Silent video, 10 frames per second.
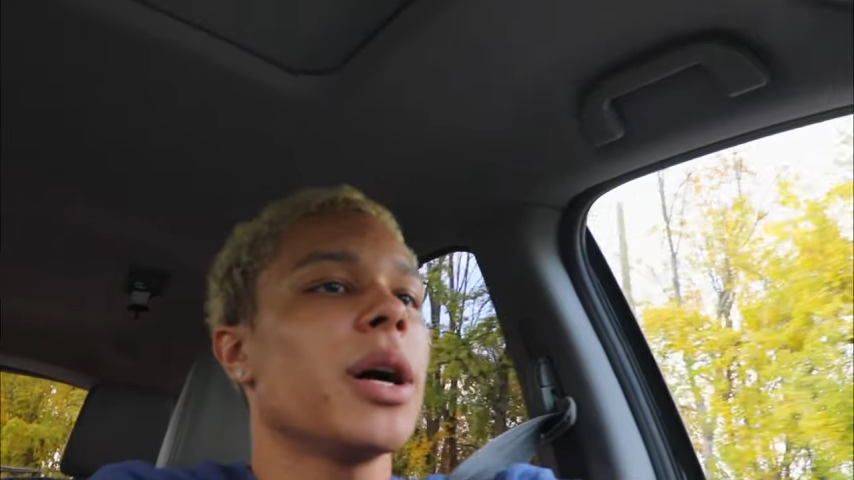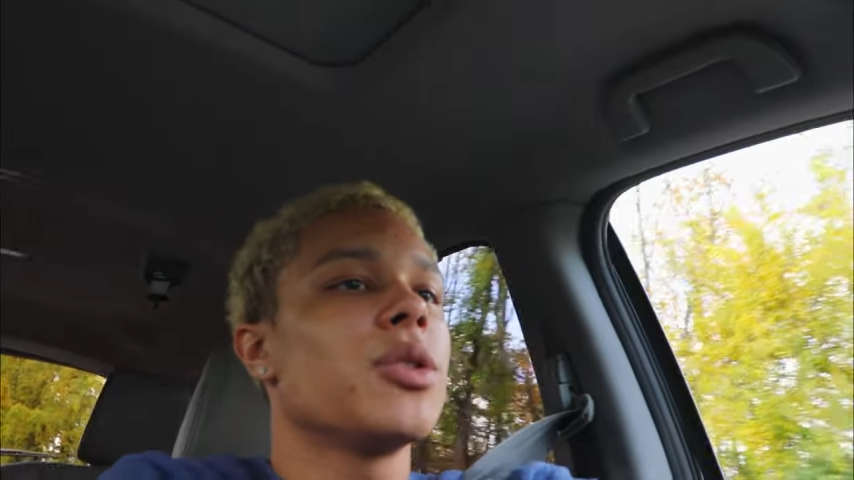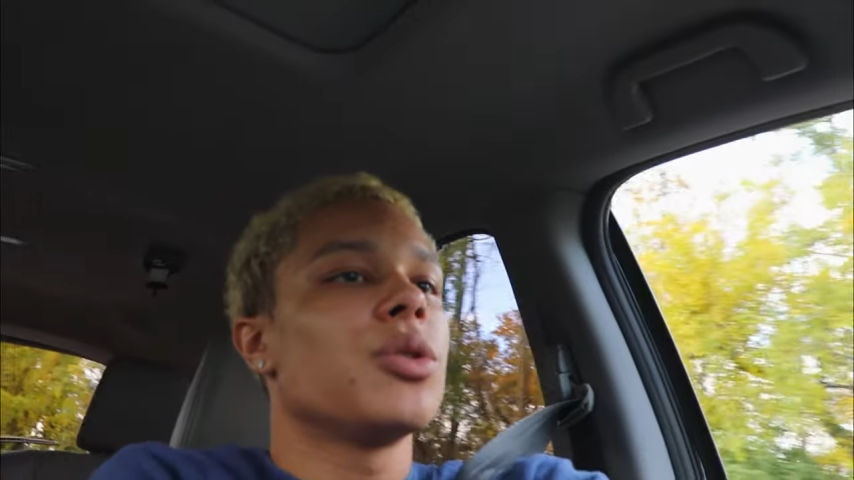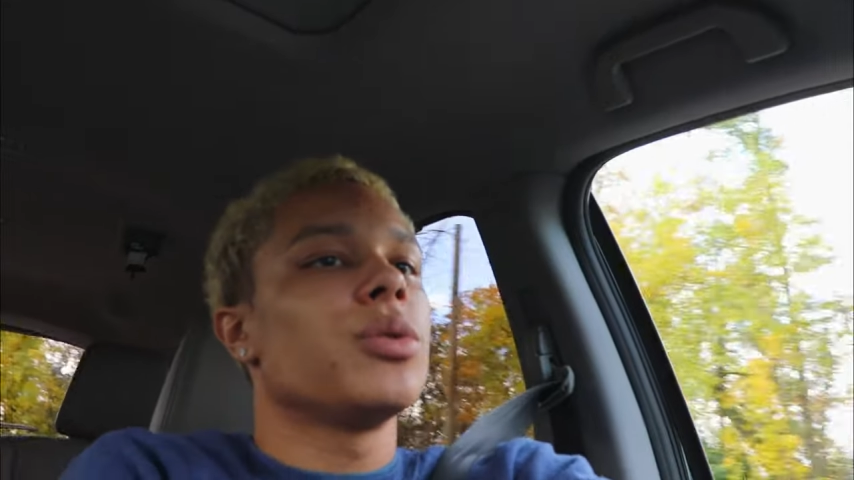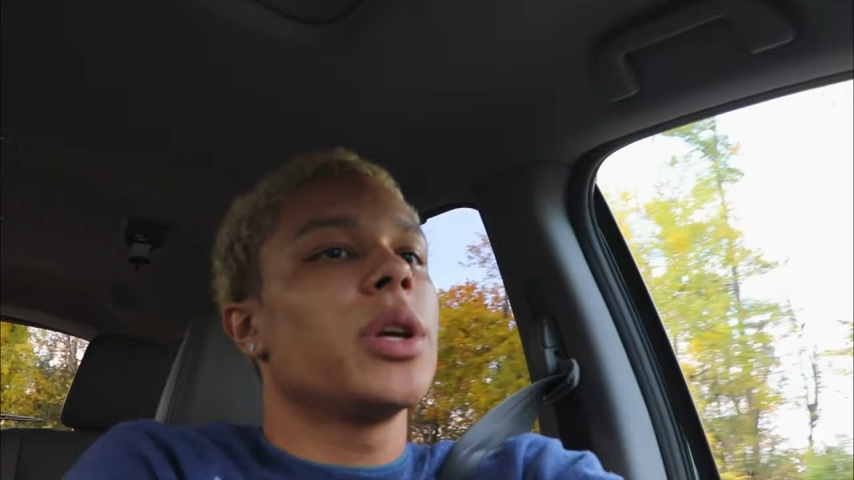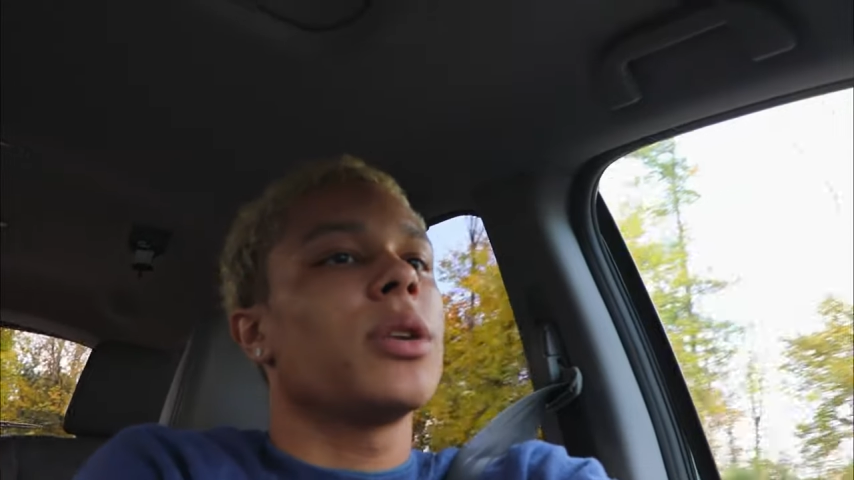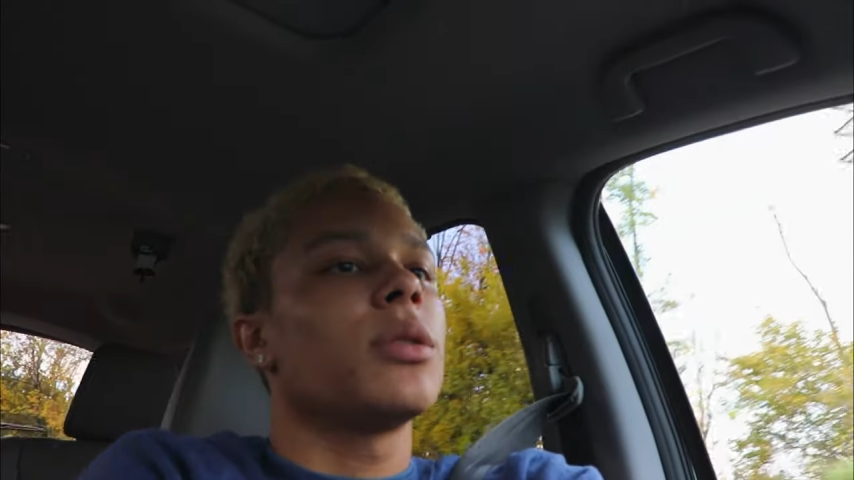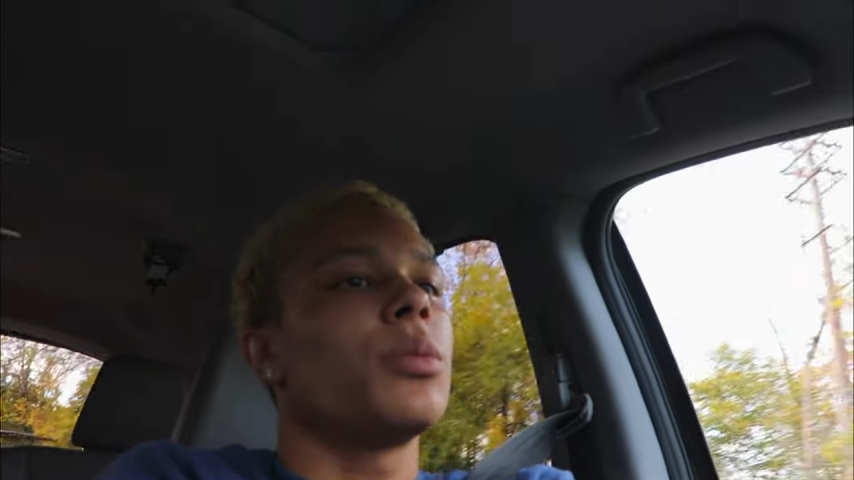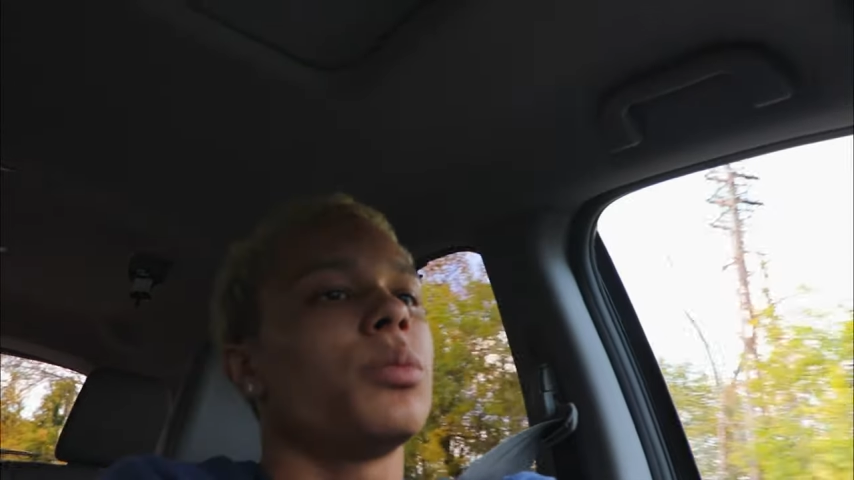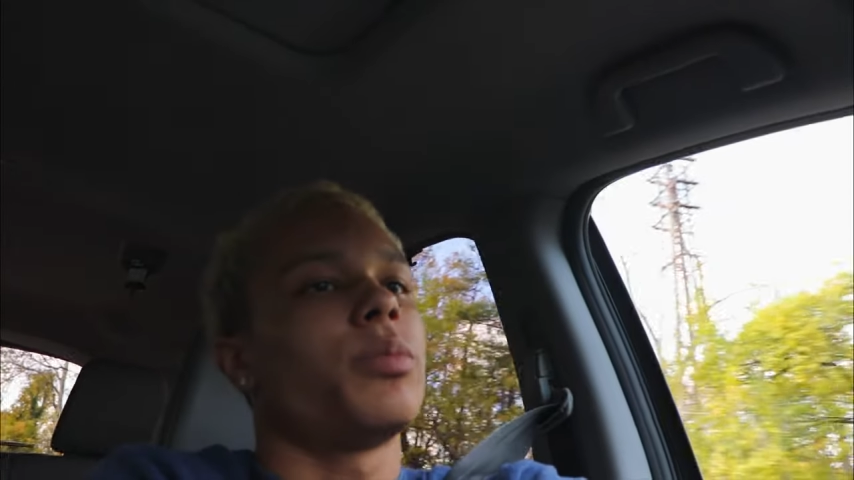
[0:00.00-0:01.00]
mind you,
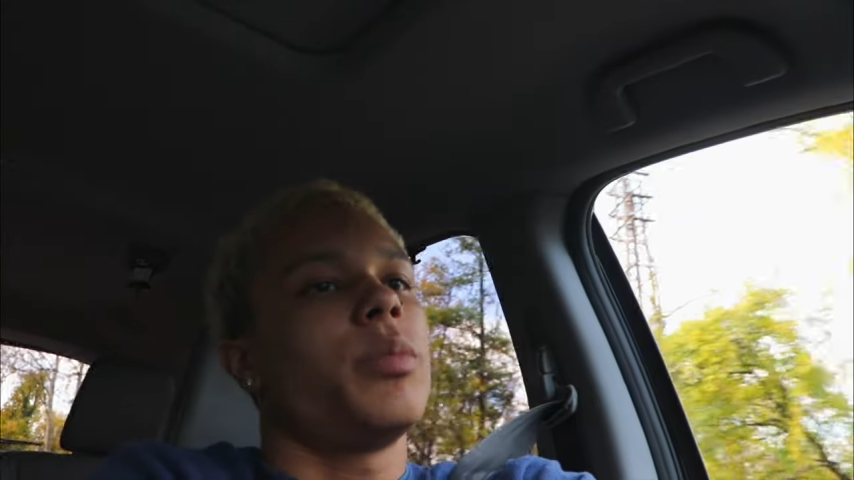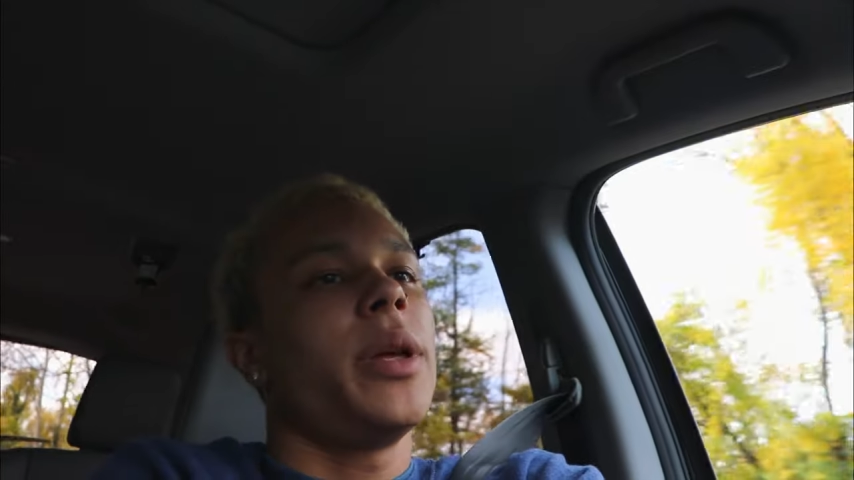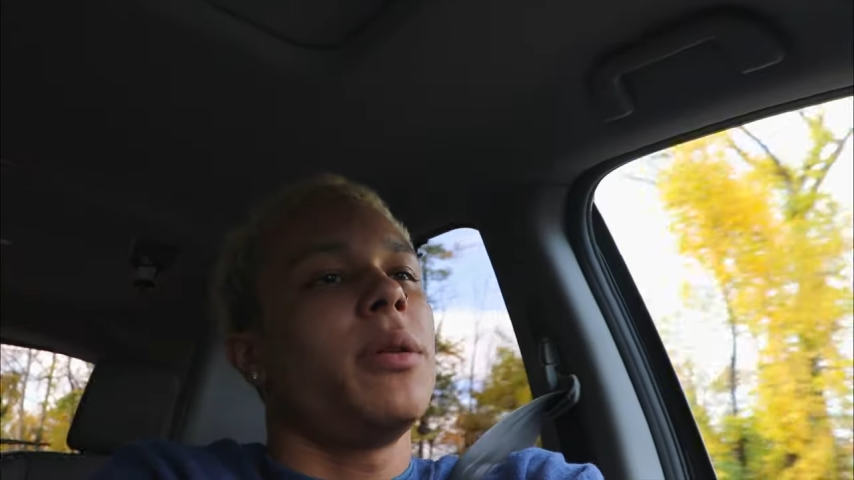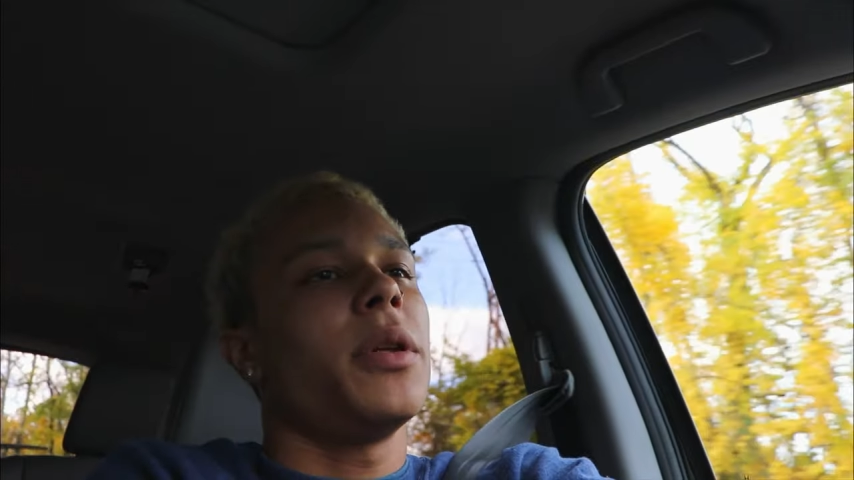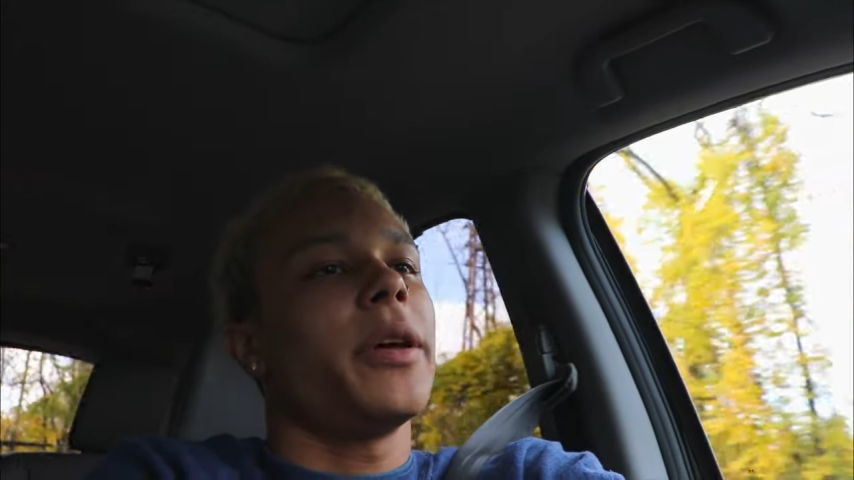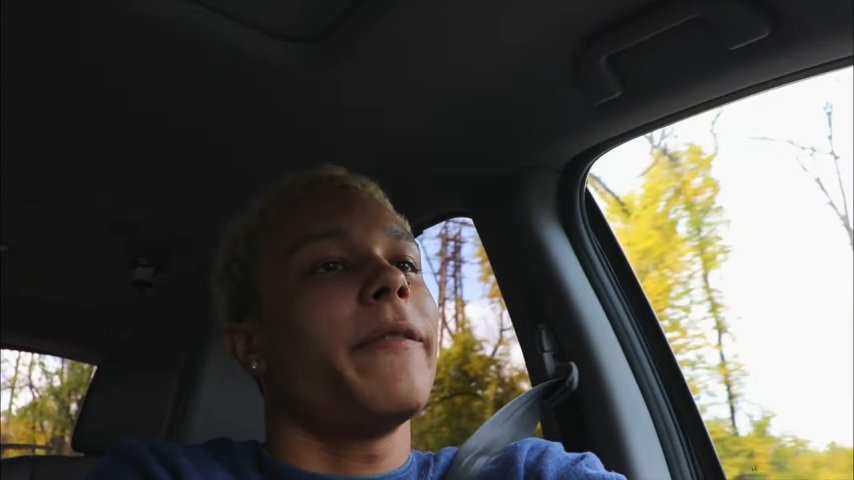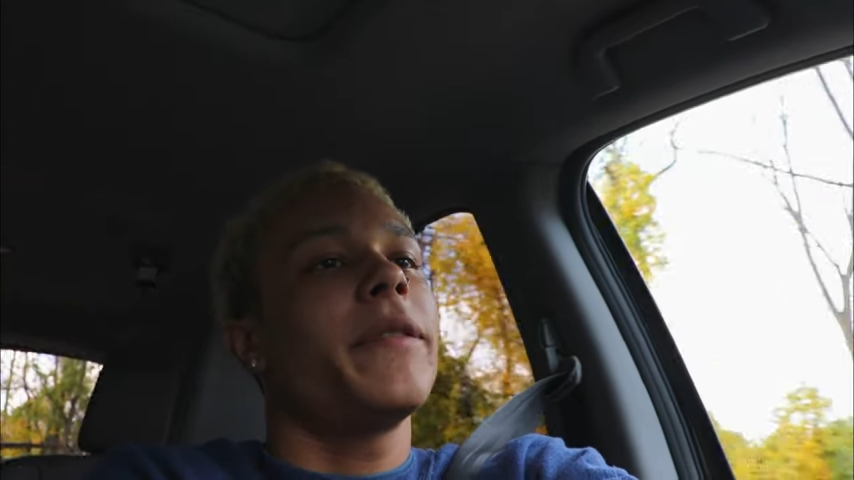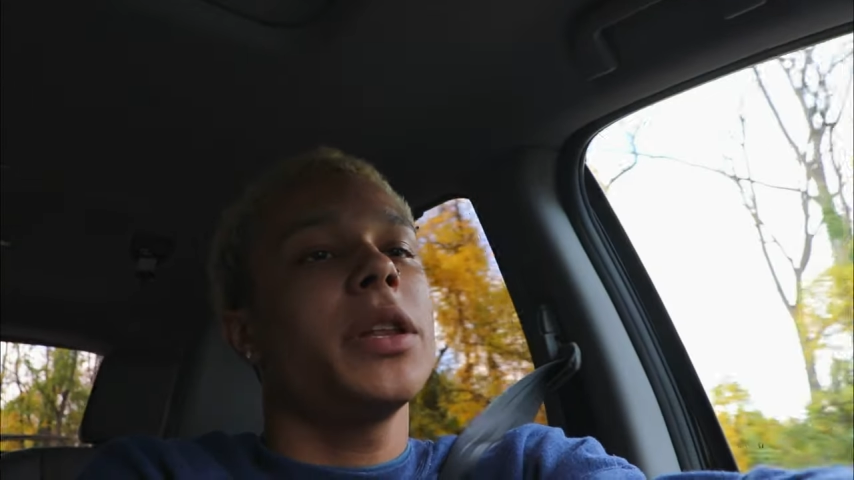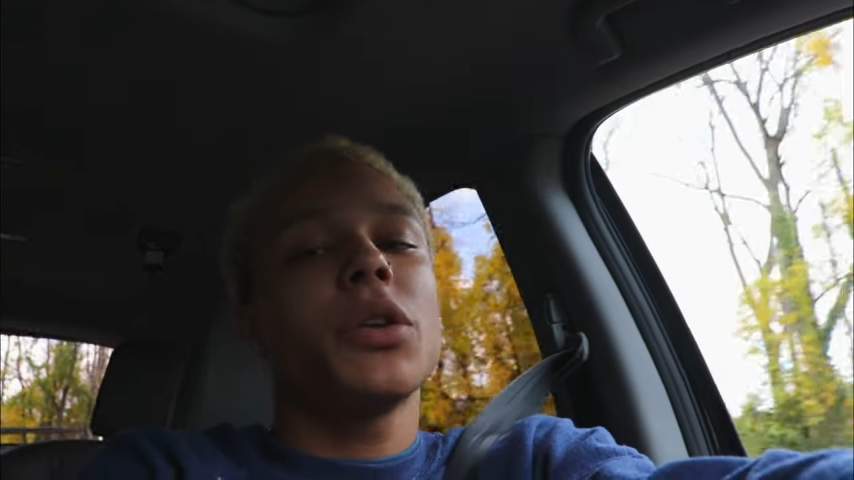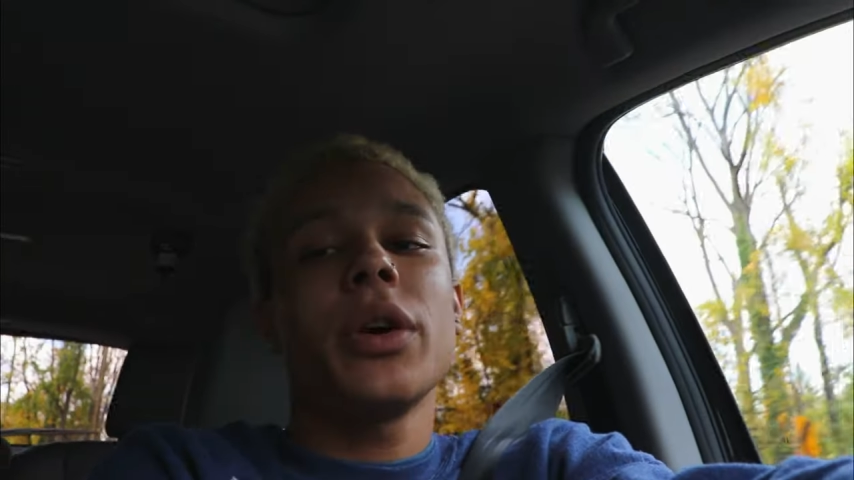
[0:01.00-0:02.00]
they're in like
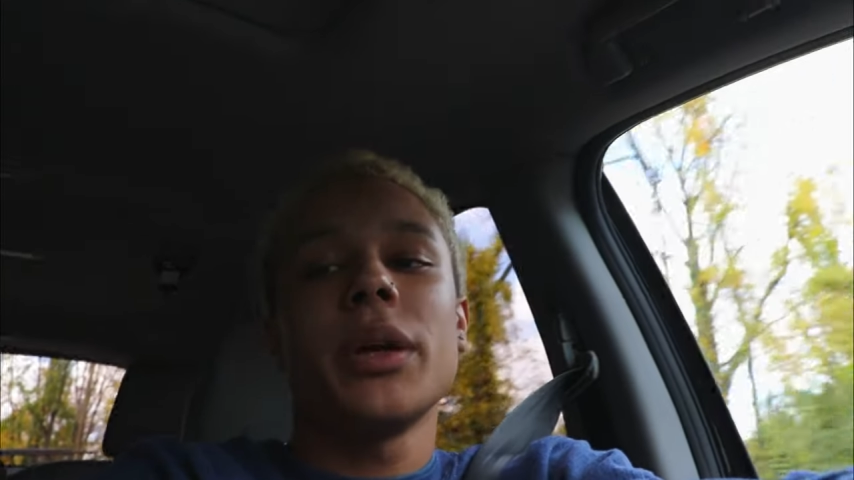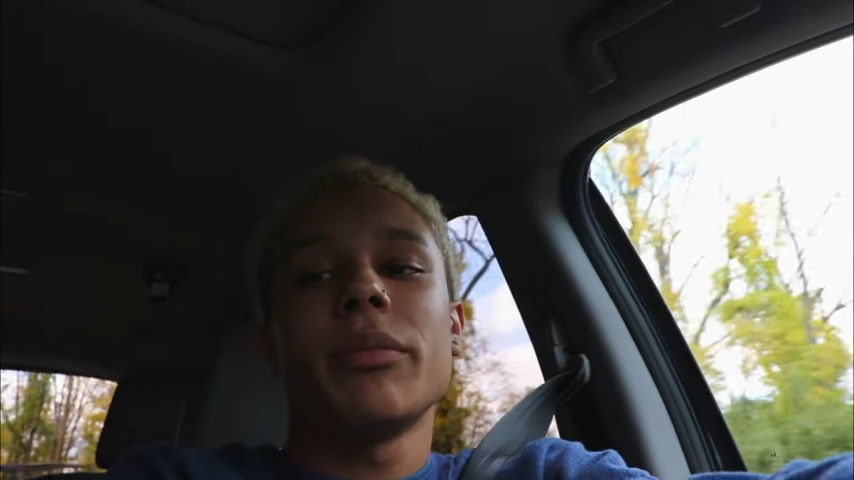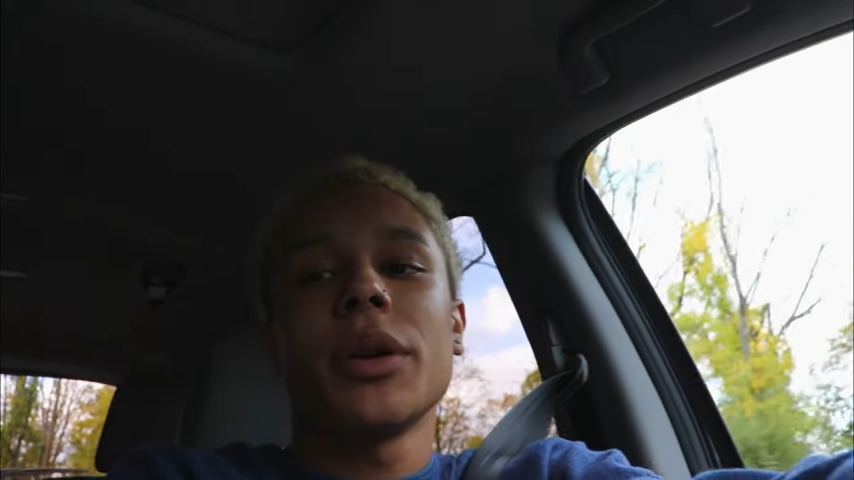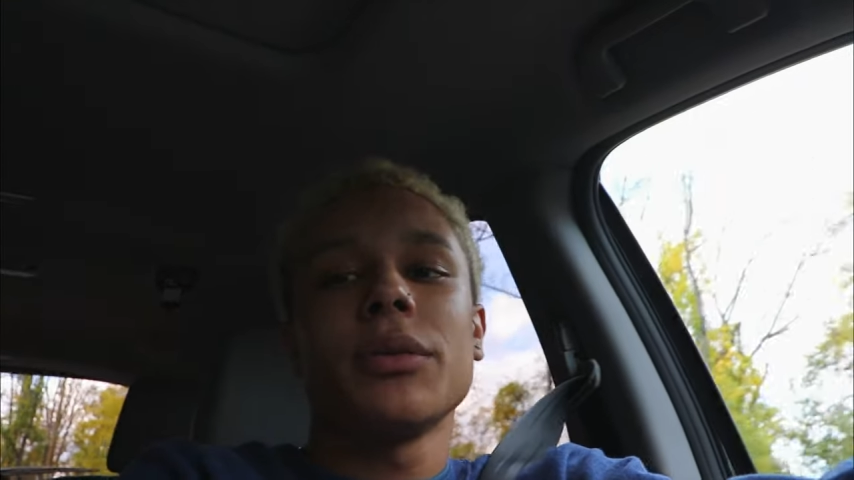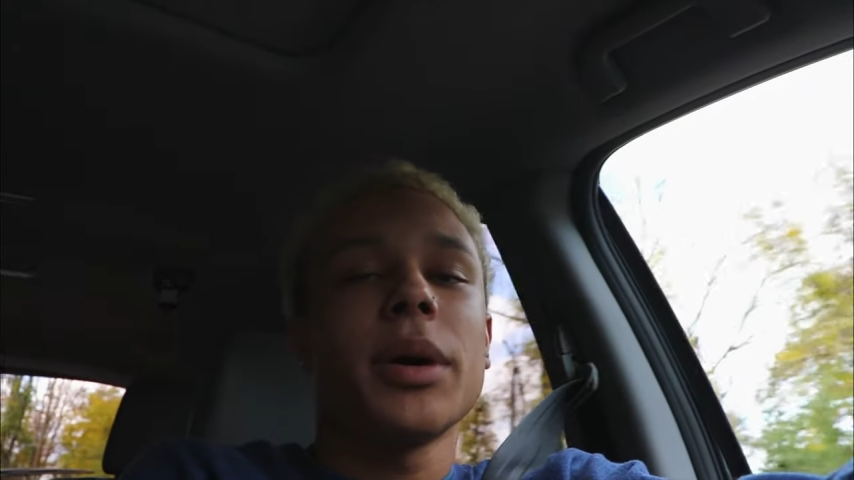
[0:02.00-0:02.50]
fifth grade, bro.